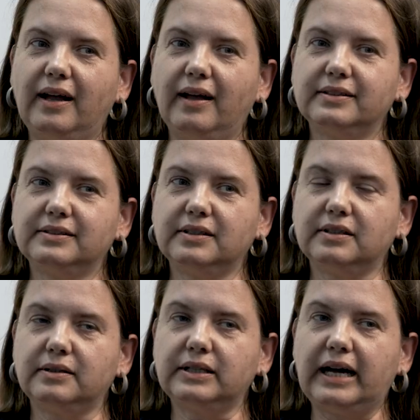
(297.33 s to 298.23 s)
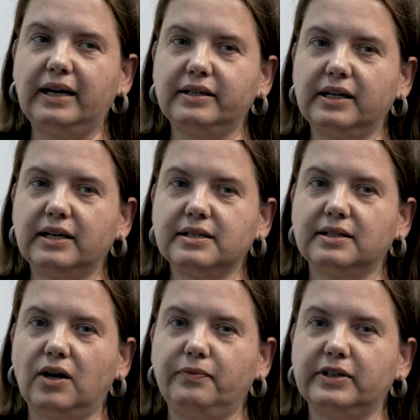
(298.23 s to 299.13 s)
And I realize
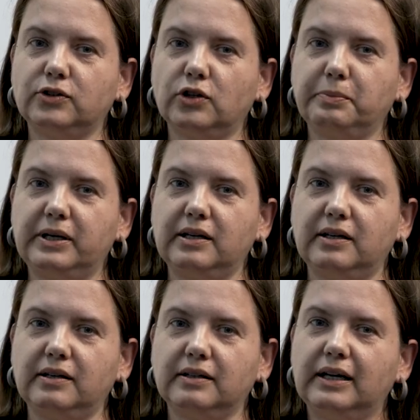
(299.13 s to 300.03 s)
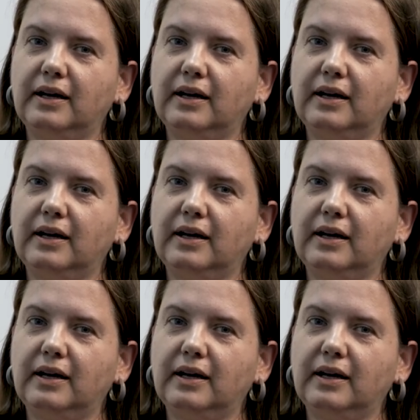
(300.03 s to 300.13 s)
now that not many